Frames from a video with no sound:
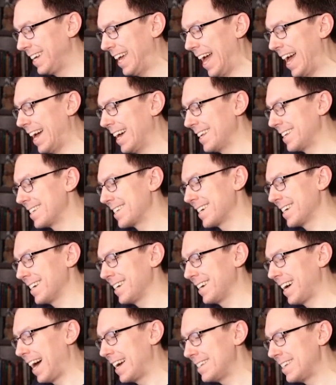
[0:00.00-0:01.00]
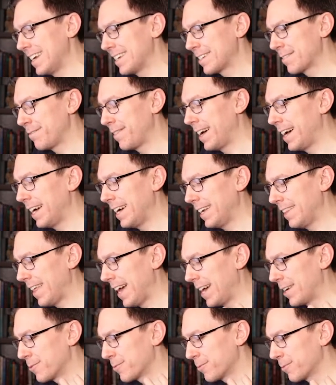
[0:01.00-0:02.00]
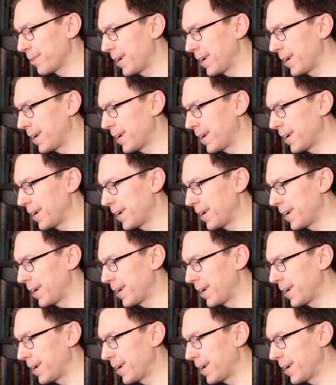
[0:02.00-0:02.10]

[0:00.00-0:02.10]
and uh, identify that